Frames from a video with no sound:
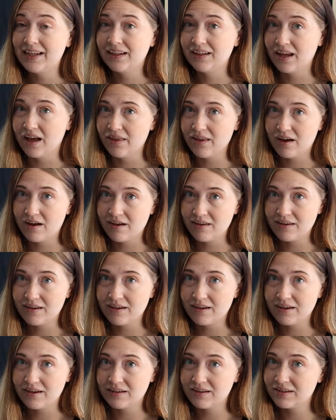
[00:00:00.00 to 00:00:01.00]
now that all
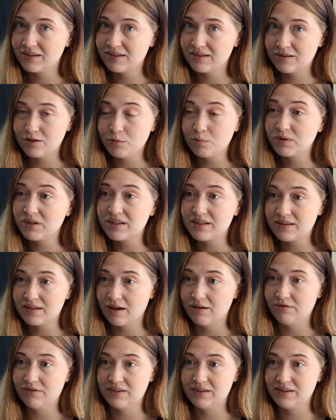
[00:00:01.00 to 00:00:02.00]
the stupid
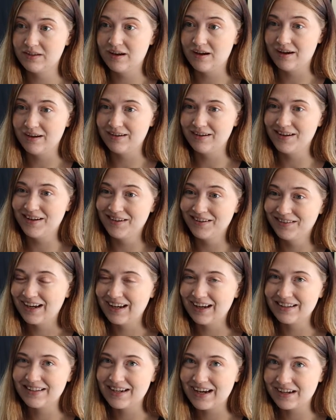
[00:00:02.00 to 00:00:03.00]
stuff is done, I
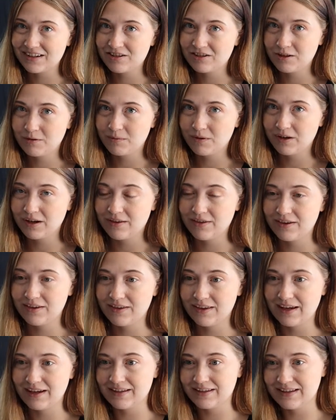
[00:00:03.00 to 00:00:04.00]
get to actually work on the
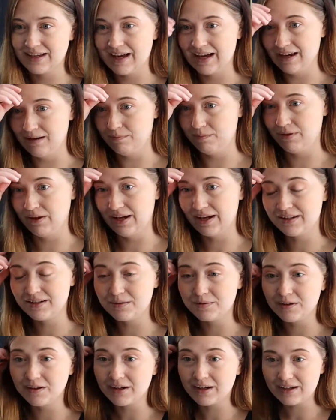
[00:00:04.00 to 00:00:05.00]
things that I had planned to
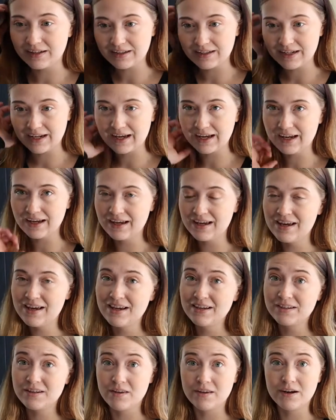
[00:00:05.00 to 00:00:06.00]
work on today.
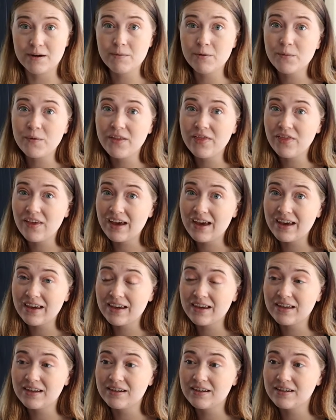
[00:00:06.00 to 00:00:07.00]
So the number one thing
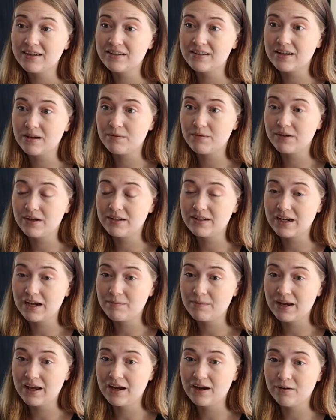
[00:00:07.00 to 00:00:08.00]
is I want to dye
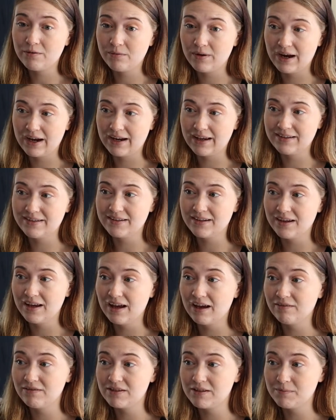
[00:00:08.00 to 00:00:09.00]
my hair red. I still
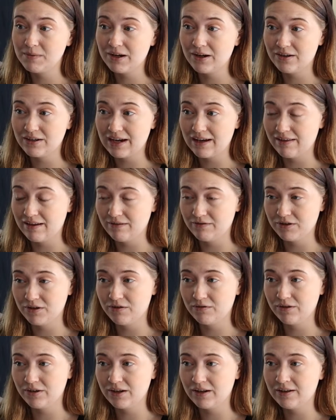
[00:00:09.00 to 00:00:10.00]
have some hair dye left
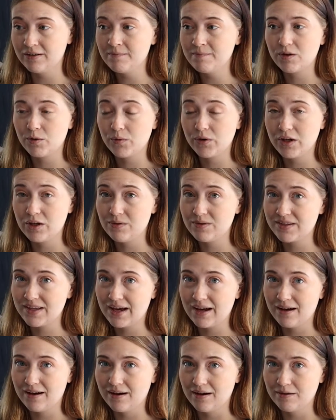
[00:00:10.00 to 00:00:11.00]
over, so I want to use
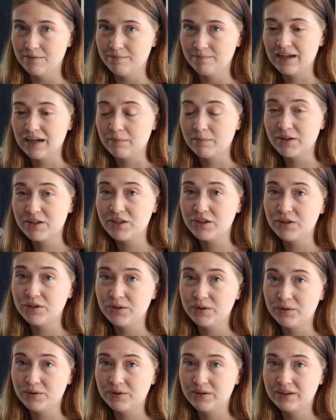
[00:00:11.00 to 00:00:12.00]
that up. And number
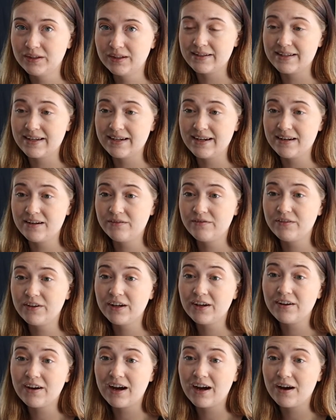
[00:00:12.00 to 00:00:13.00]
two is I need to
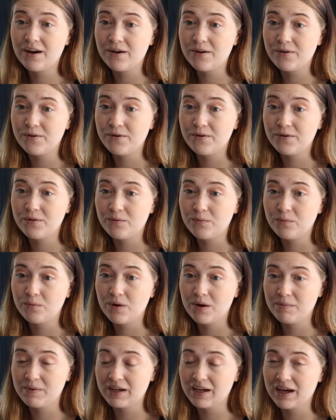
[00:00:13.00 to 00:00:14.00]
figure out
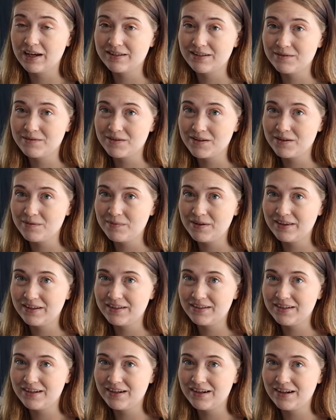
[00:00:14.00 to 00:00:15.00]
what my costume is going to be
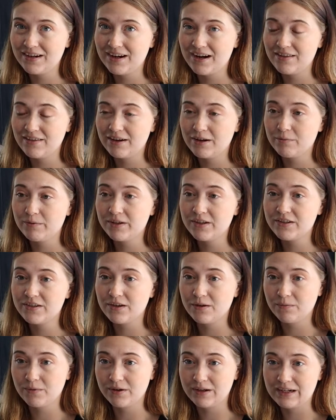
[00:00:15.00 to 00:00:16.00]
this year, and then I want to
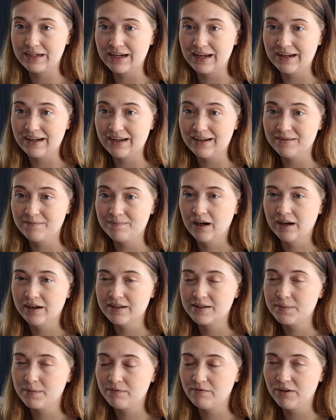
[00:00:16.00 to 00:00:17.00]
start working on it. And
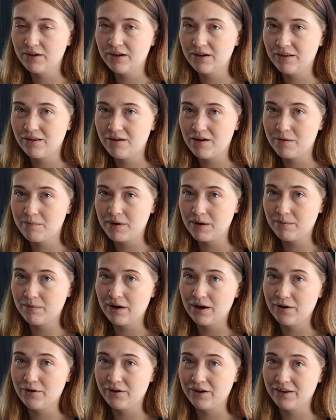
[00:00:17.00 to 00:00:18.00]
it's been very low on my
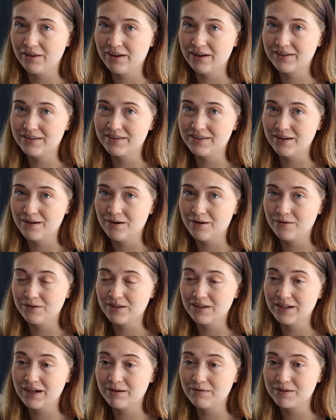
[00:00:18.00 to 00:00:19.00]
priority list, so
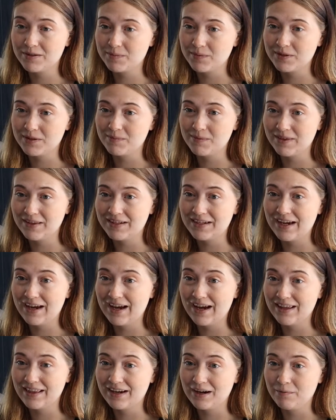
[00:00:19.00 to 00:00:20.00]
today was supposed to be the
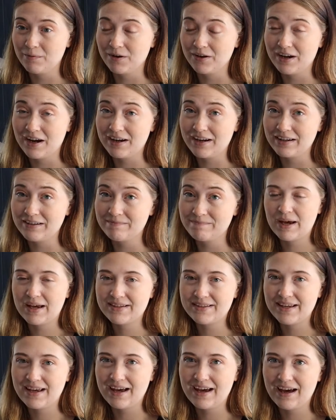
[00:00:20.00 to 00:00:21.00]
day that I work on it.
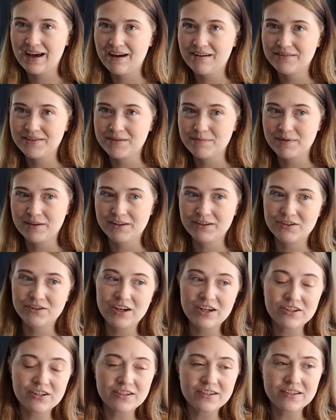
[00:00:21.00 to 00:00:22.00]
Past that, I have some
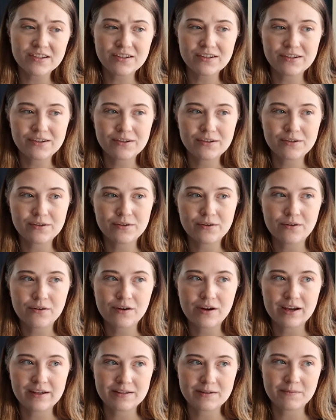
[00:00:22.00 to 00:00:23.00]
illustrations to do
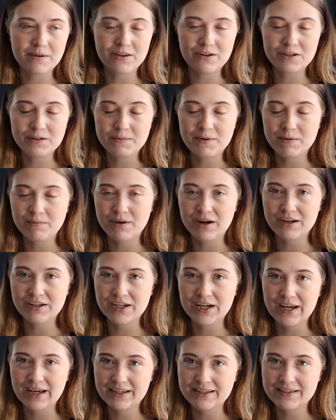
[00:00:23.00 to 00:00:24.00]
and some other small
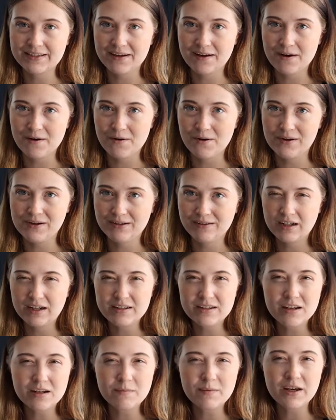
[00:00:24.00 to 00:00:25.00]
projects, so
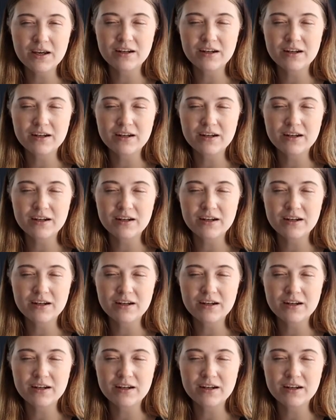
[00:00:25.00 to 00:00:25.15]
today's going to be